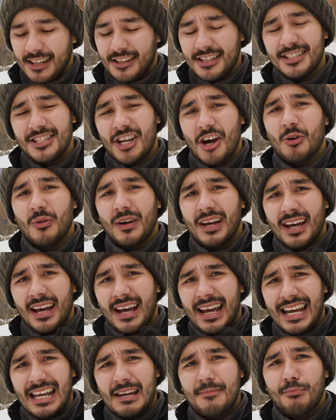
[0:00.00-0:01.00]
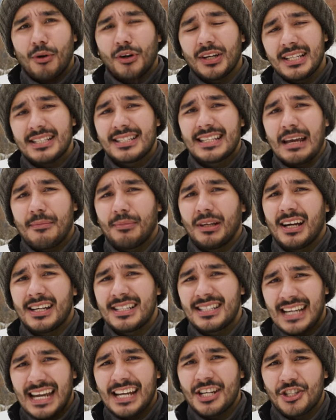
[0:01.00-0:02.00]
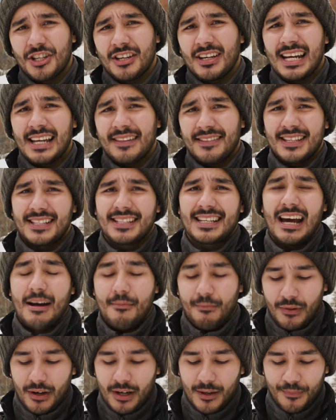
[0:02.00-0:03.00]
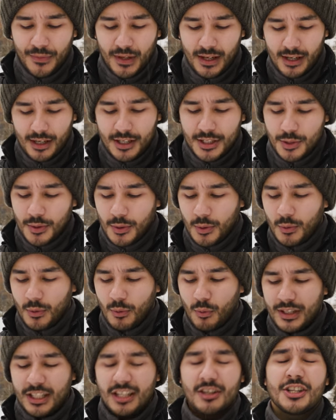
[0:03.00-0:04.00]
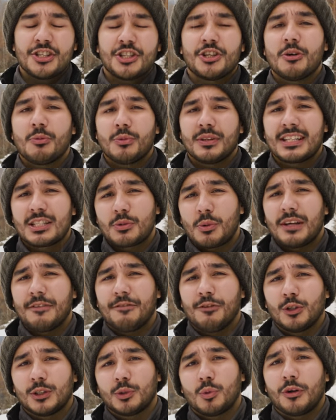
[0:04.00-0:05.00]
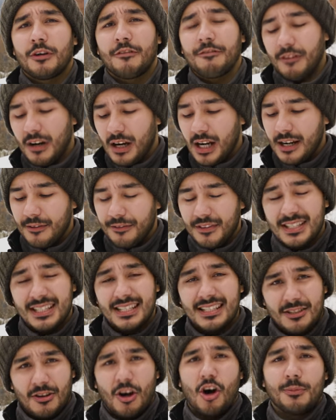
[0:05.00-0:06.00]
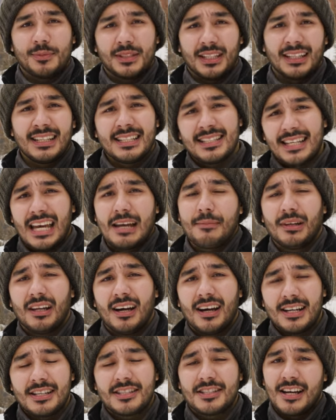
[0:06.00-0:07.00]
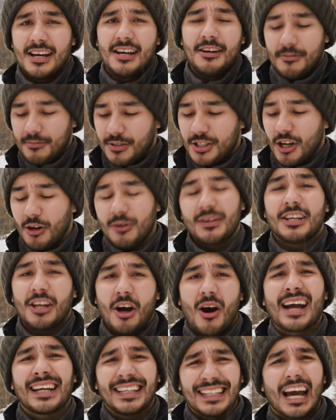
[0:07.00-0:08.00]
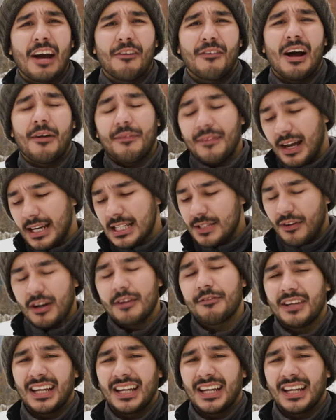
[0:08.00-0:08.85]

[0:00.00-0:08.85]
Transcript: that there's no in-body stabilization in this camera. So when you're shooting with the 24 to 105, this is optically stabilized. So, you know, I can get around that, it's very